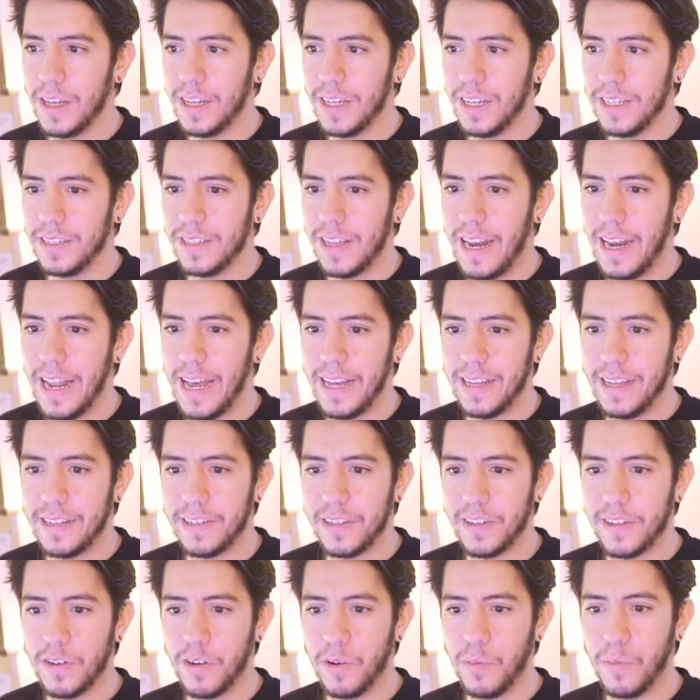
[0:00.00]
is the
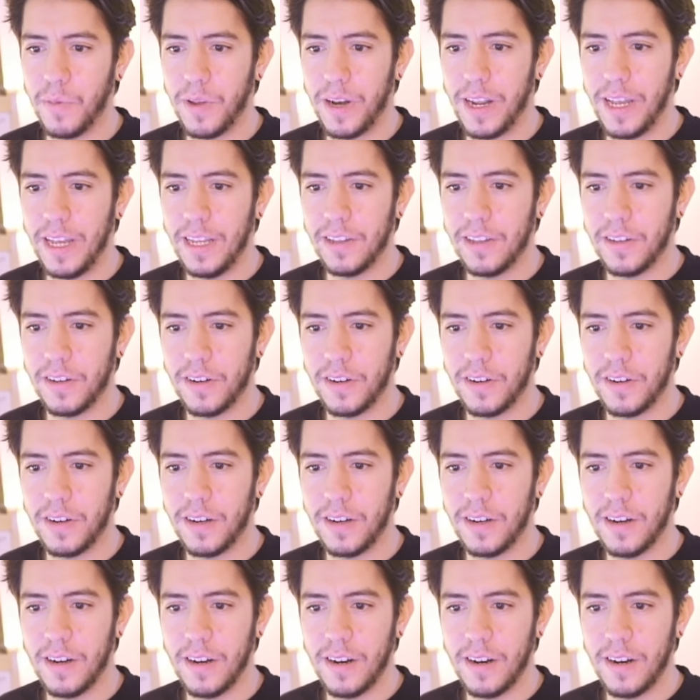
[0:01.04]
last operator